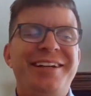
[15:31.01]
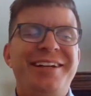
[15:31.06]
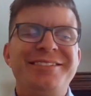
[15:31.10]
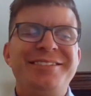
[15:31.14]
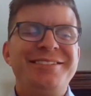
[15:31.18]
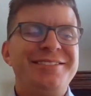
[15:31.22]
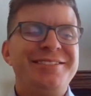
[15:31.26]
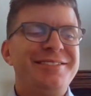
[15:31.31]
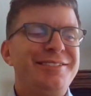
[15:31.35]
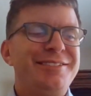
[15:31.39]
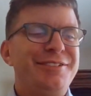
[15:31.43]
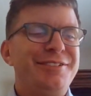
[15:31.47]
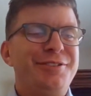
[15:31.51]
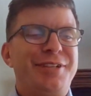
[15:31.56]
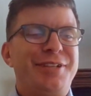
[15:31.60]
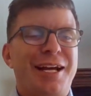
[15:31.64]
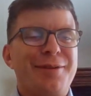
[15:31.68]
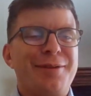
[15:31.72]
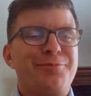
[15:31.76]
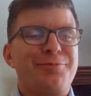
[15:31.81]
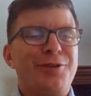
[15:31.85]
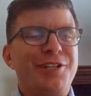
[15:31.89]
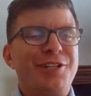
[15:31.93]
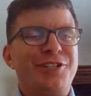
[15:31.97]
You
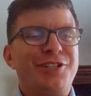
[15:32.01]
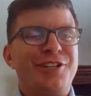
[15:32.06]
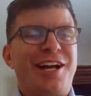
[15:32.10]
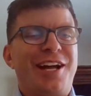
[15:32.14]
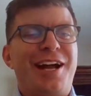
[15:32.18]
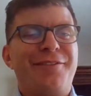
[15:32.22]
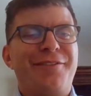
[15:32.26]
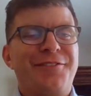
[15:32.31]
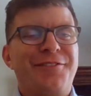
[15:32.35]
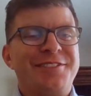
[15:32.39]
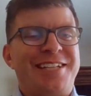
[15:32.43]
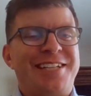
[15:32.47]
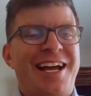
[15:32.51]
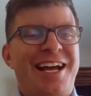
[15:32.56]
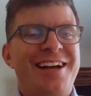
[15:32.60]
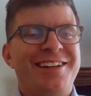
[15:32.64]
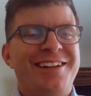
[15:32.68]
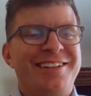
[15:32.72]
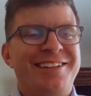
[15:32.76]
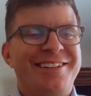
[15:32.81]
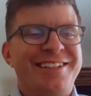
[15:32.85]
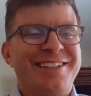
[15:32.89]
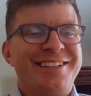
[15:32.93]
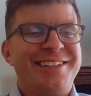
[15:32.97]
got a pretty good eye for
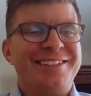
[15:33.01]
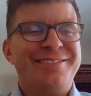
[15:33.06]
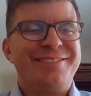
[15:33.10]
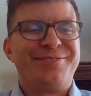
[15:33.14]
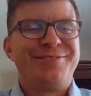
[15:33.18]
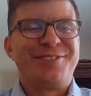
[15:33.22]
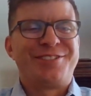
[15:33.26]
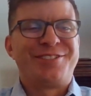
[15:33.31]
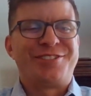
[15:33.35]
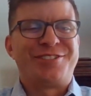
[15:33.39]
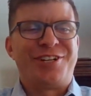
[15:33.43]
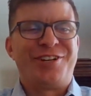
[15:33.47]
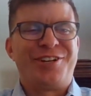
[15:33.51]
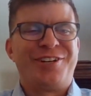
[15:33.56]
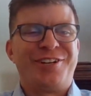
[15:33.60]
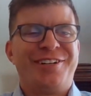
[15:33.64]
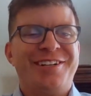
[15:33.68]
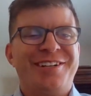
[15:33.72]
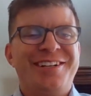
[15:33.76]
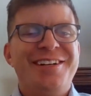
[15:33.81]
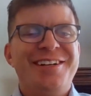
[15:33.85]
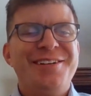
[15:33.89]
talent then, for sure.